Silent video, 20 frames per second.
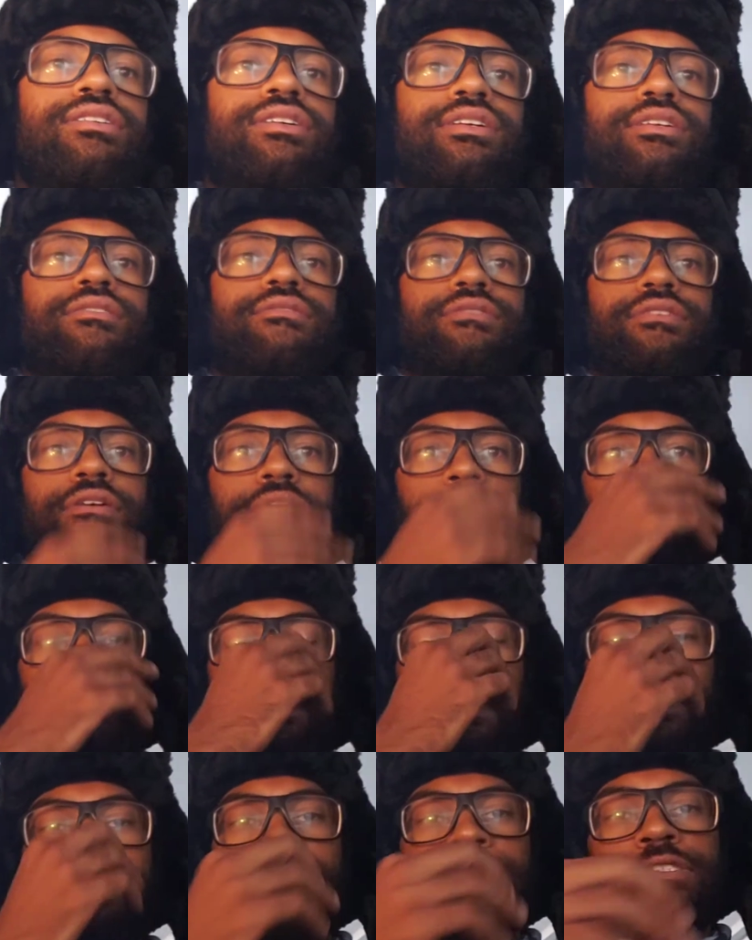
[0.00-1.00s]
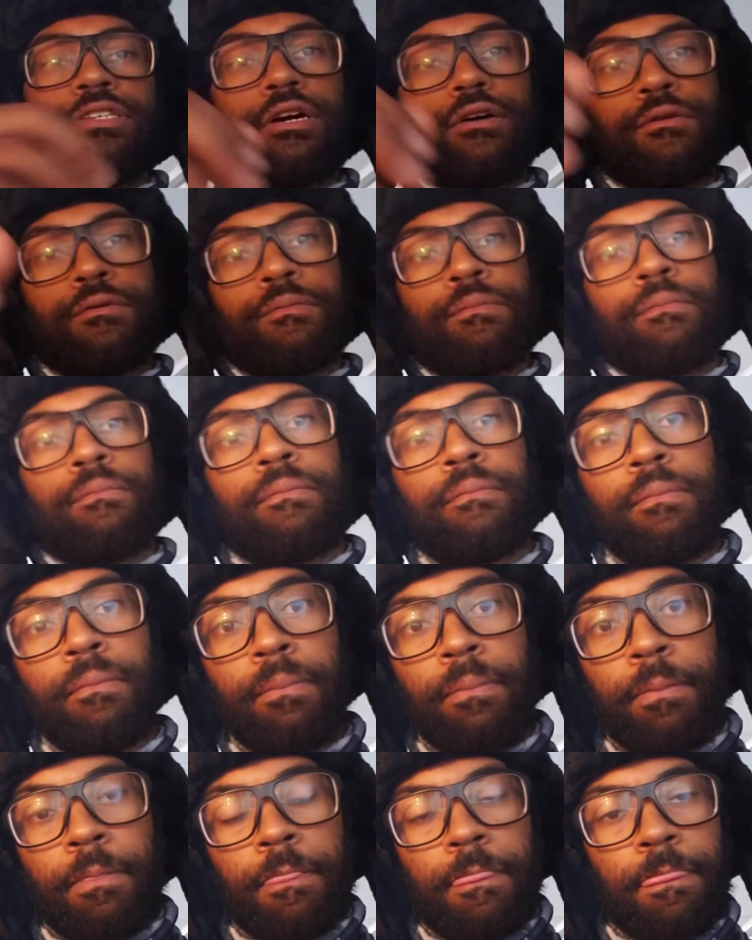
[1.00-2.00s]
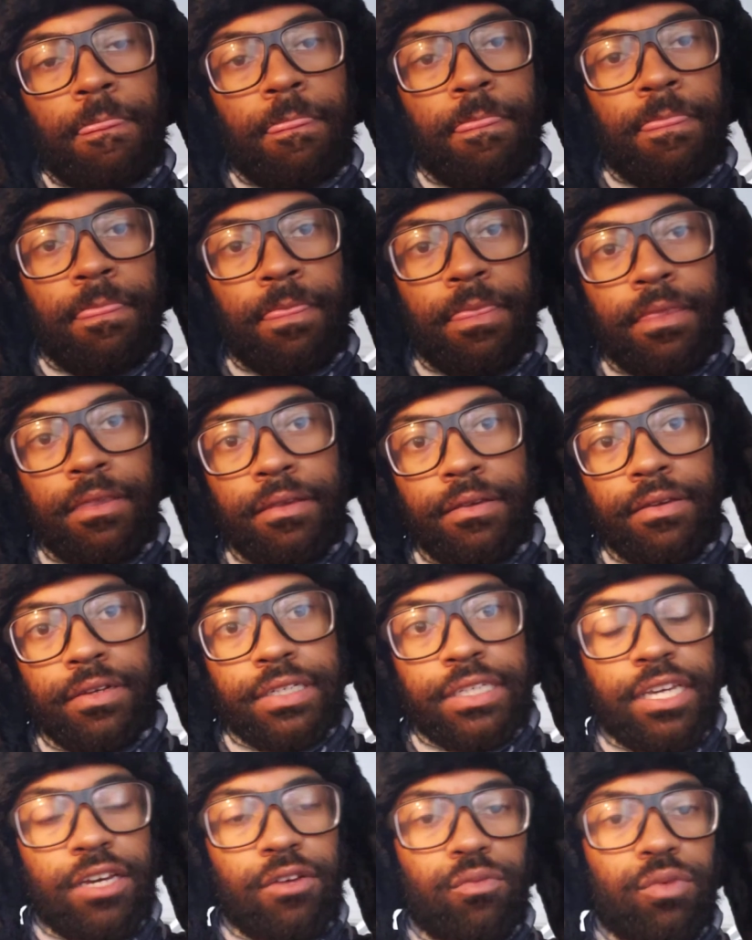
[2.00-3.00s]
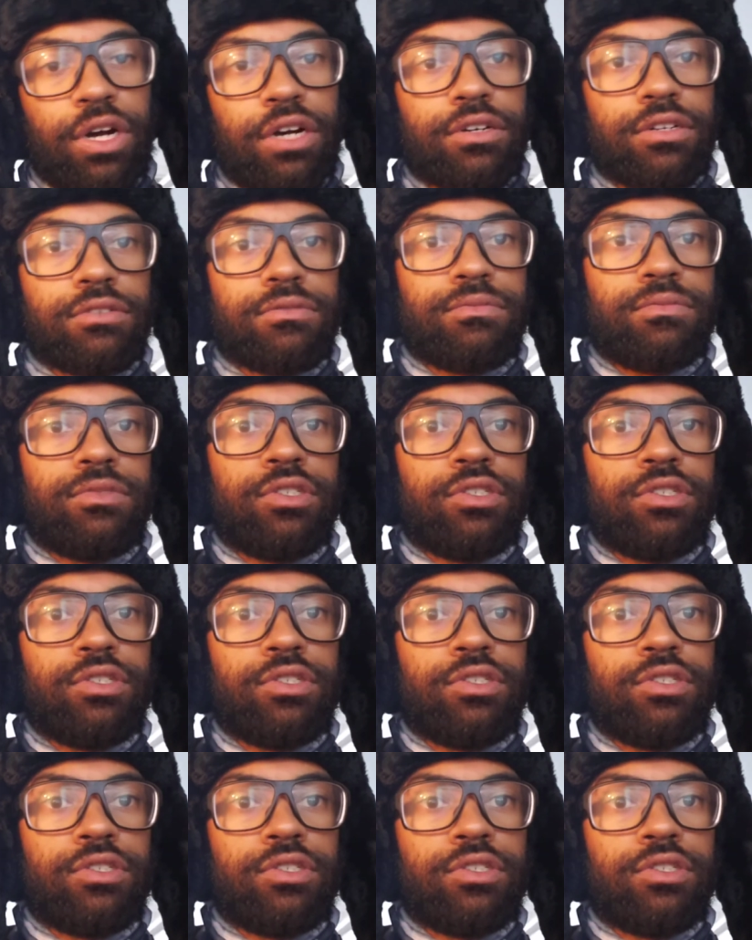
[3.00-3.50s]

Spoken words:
Hell yeah. So, again, welcome.